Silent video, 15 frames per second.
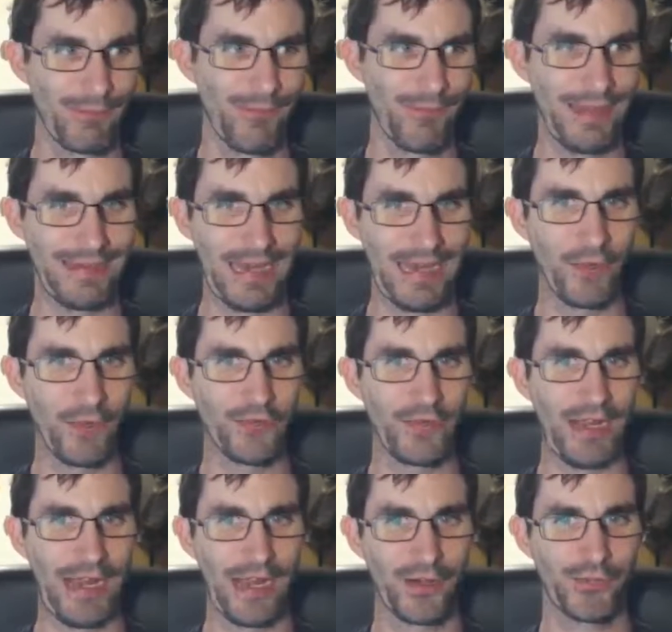announce an
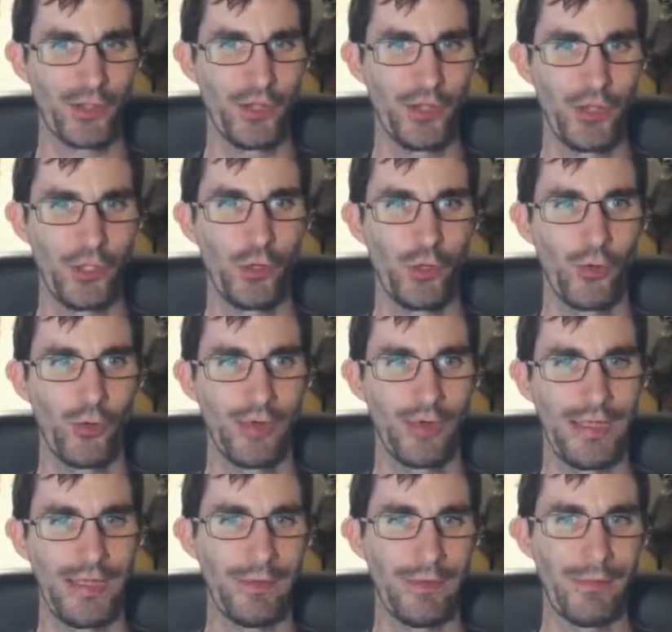actual new
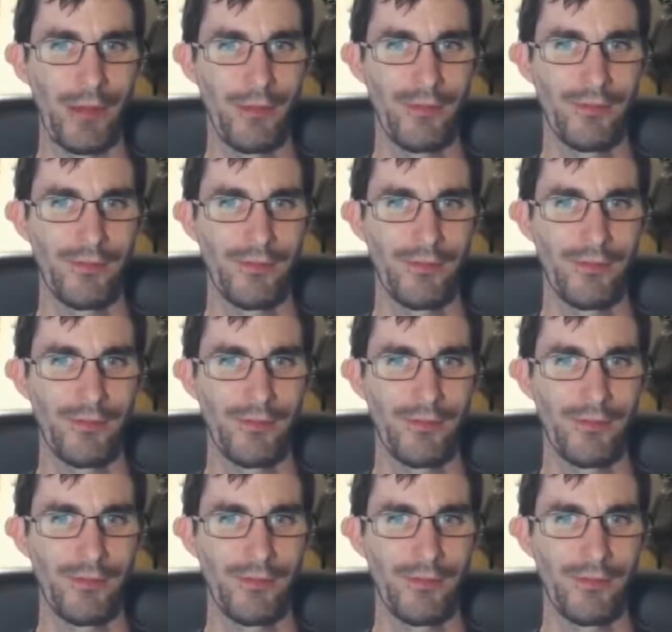MMO?